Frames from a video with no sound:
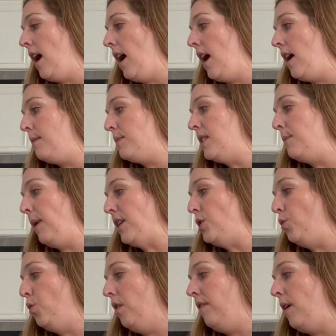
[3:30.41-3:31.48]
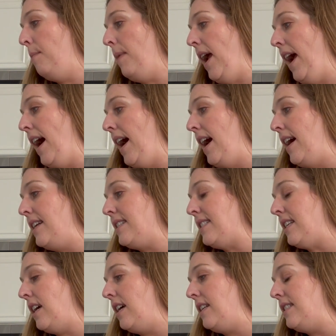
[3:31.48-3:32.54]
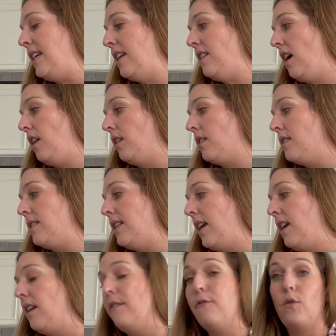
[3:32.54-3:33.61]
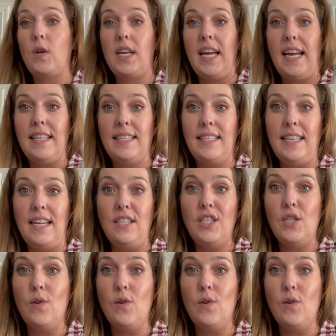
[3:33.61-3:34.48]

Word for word: Um, so you buy two of them at $10.48.